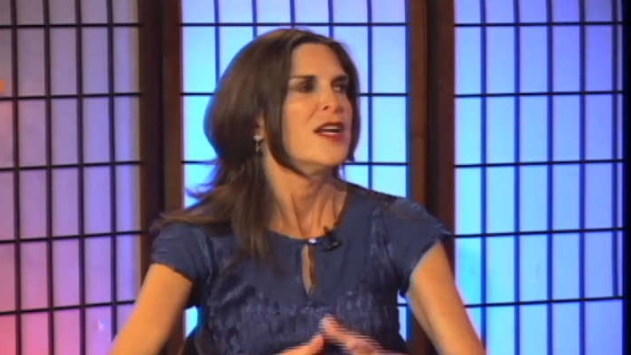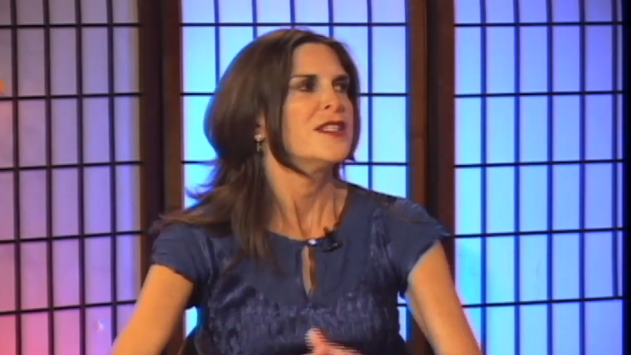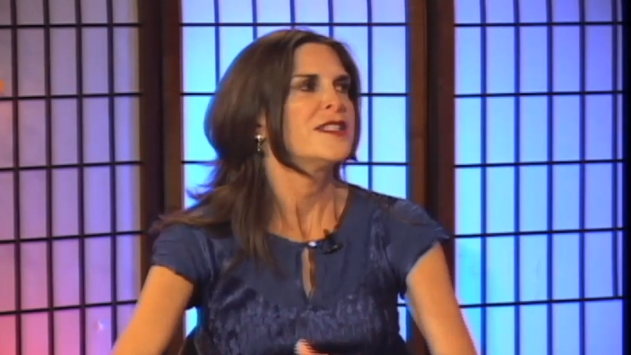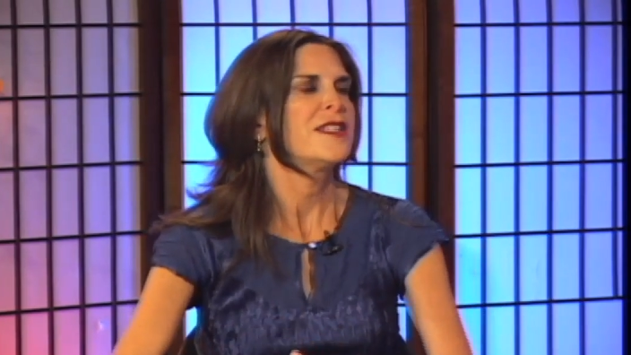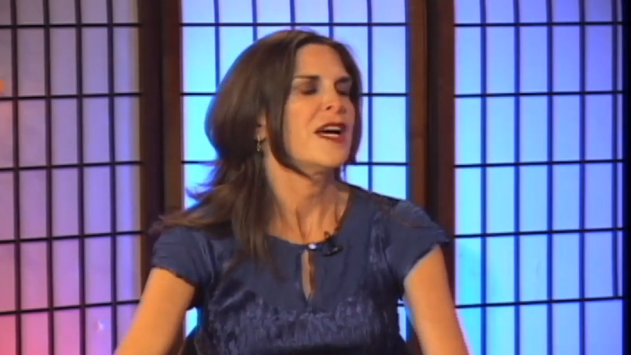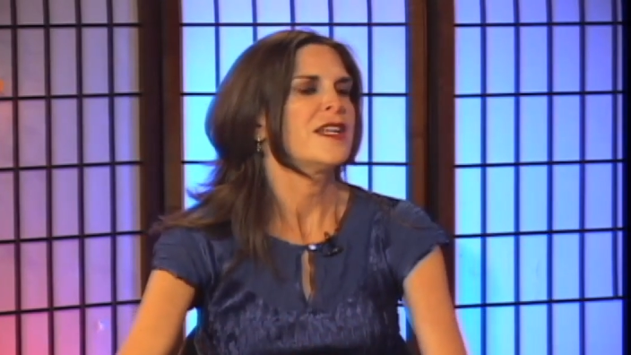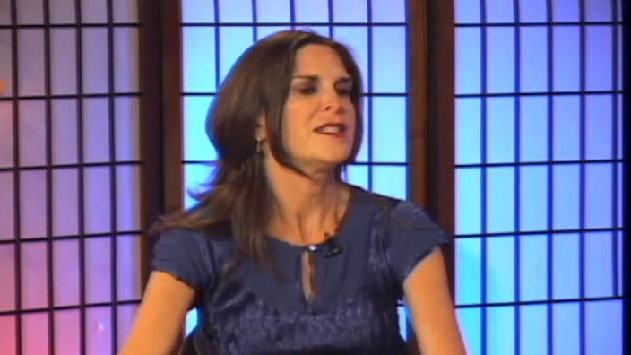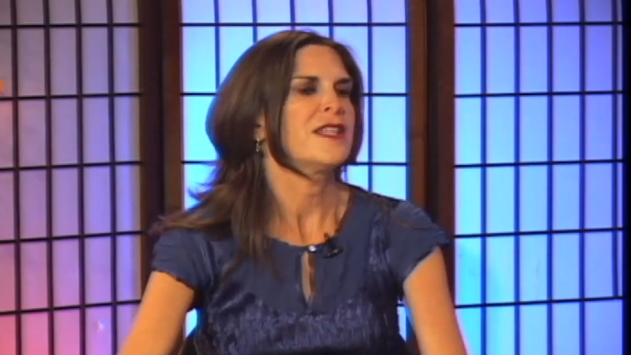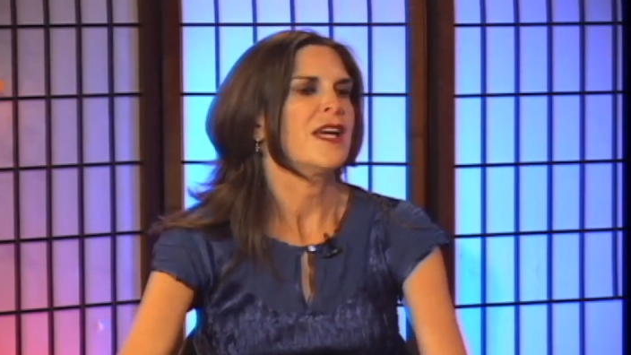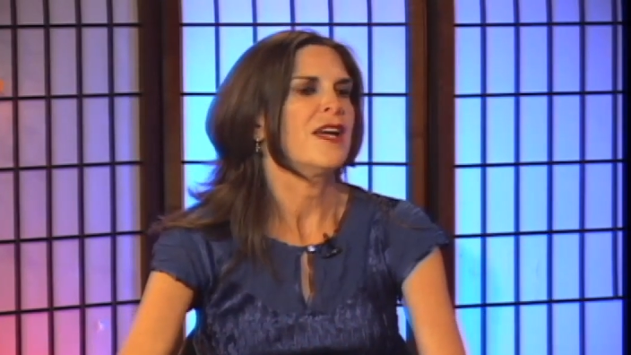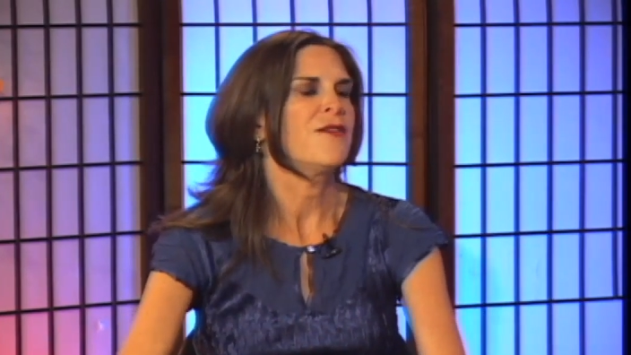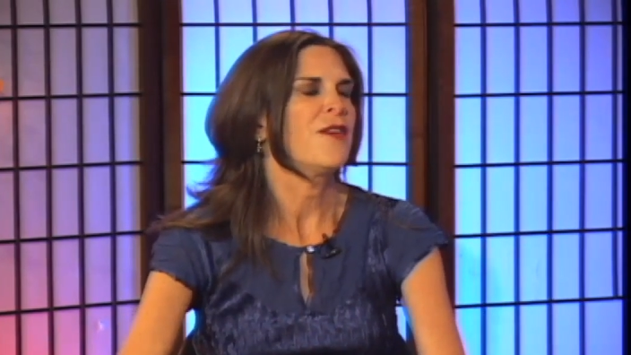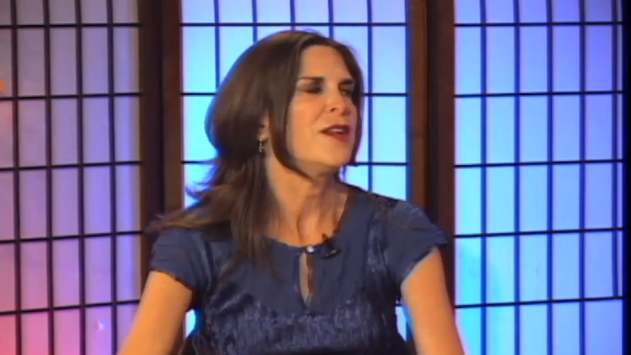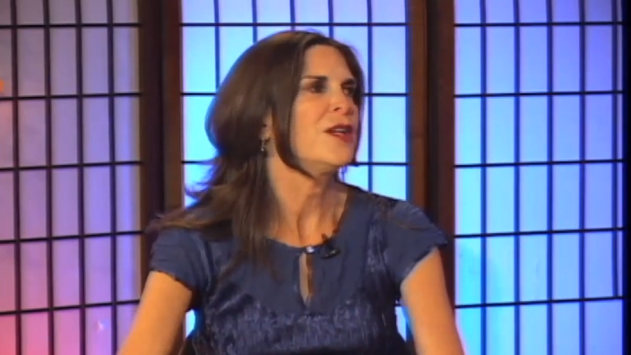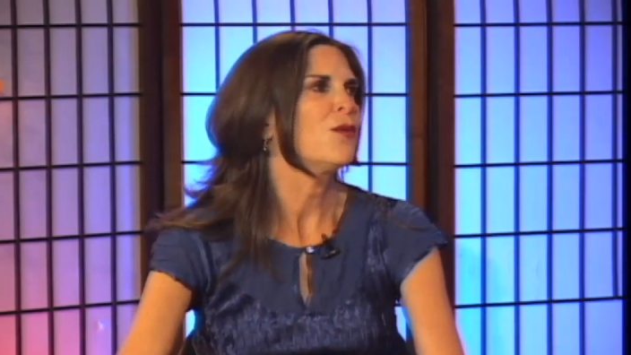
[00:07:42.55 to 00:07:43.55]
says
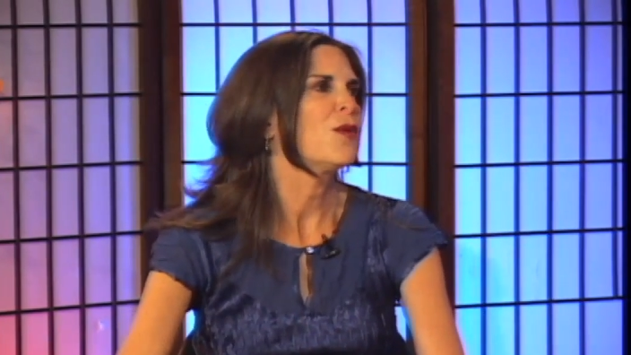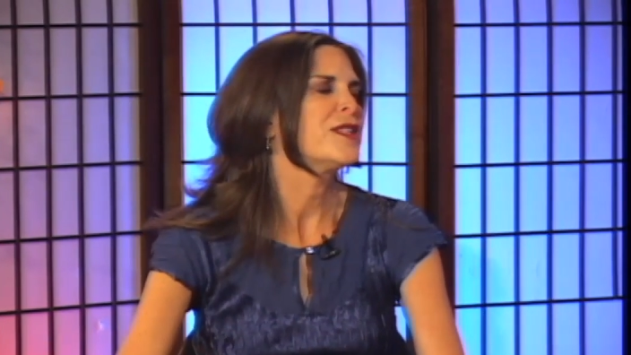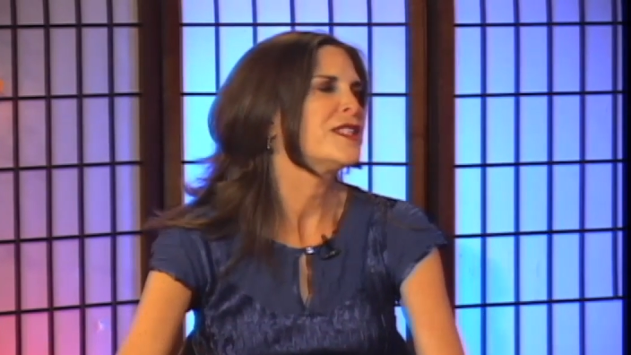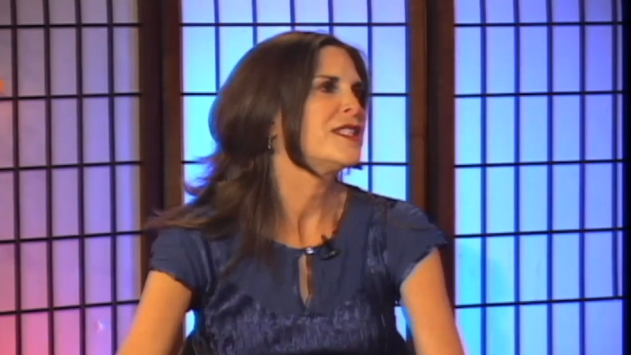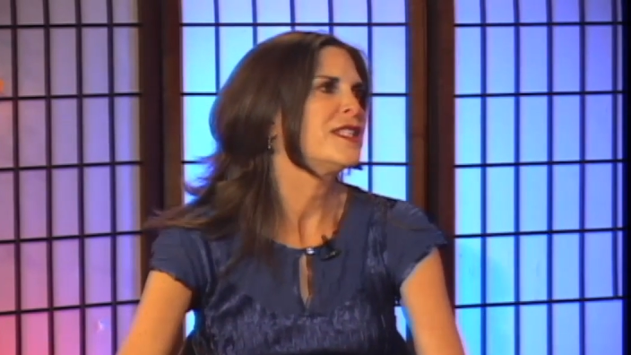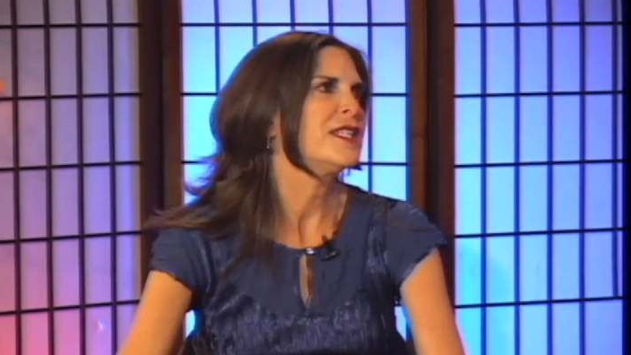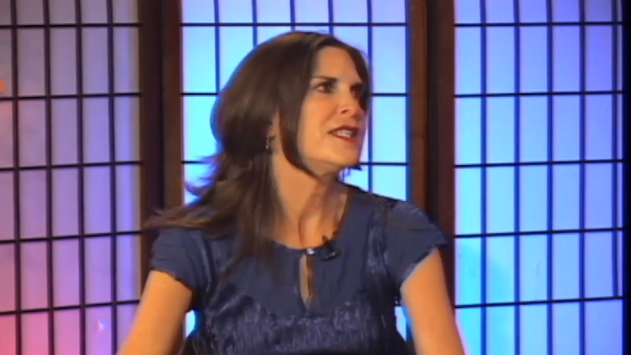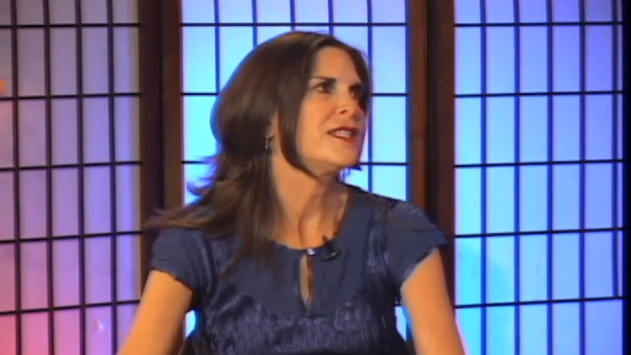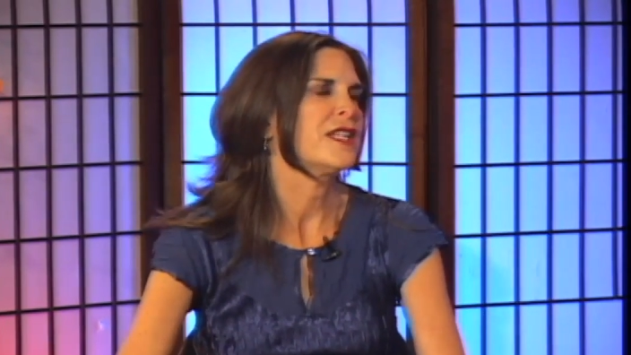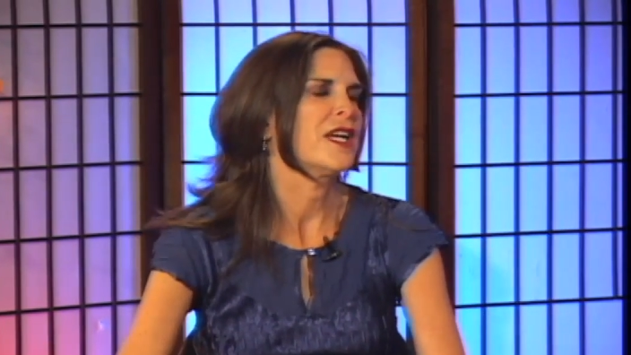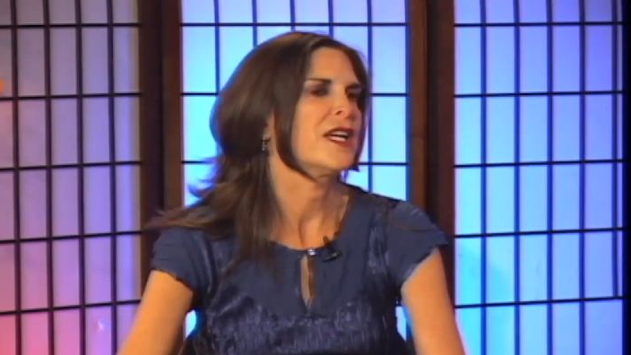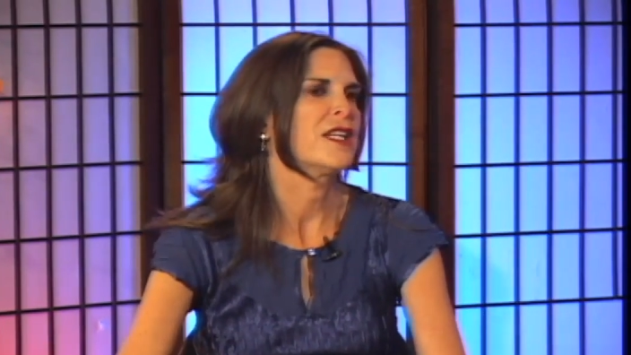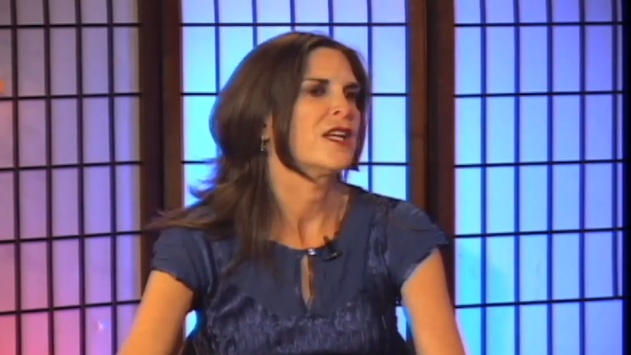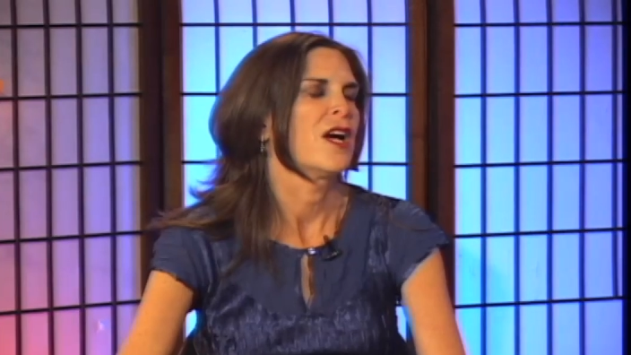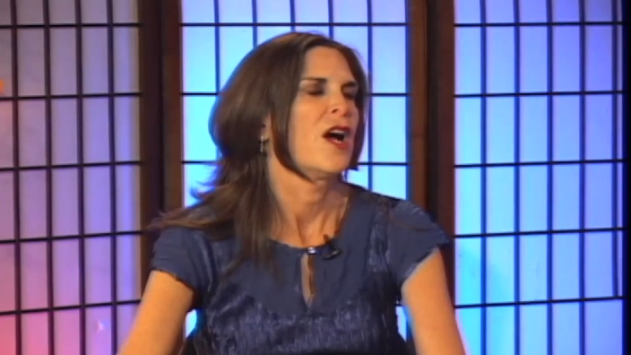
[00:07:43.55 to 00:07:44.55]
if anyone sees it,